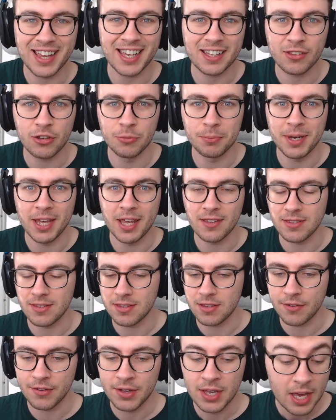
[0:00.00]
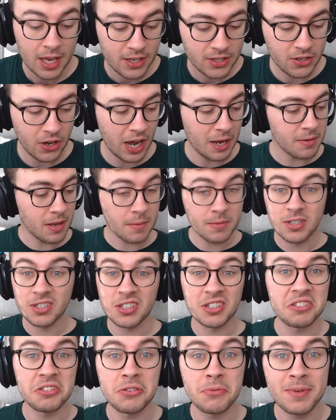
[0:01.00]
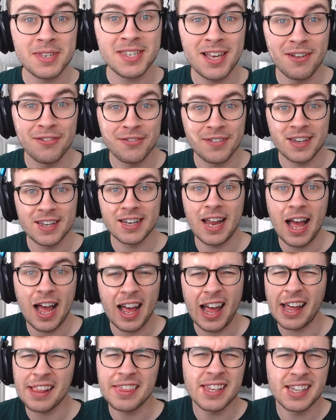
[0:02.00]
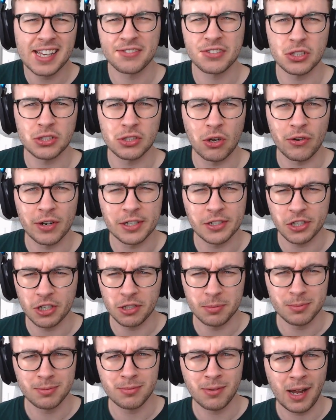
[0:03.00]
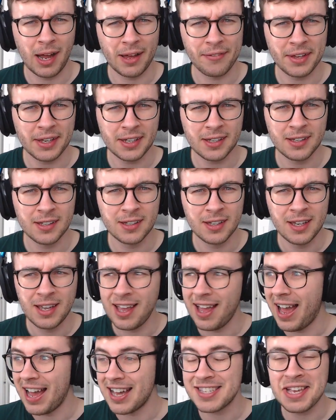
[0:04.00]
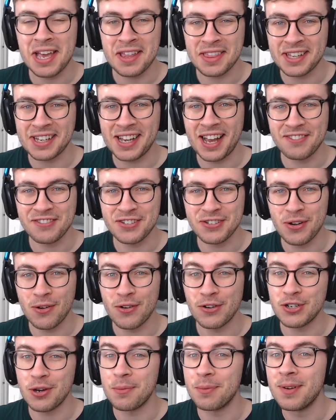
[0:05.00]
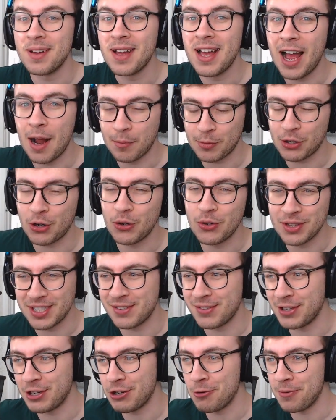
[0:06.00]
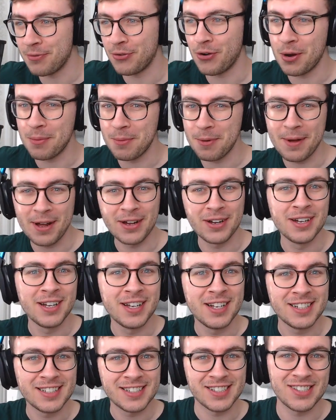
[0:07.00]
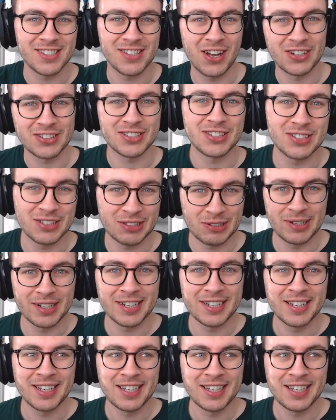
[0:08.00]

thumbnails and stuff. So I'm just gonna do it myself, and I think I've done an alright job. I think I've done an alright job. I'm recording this video before I'm about to start to do it,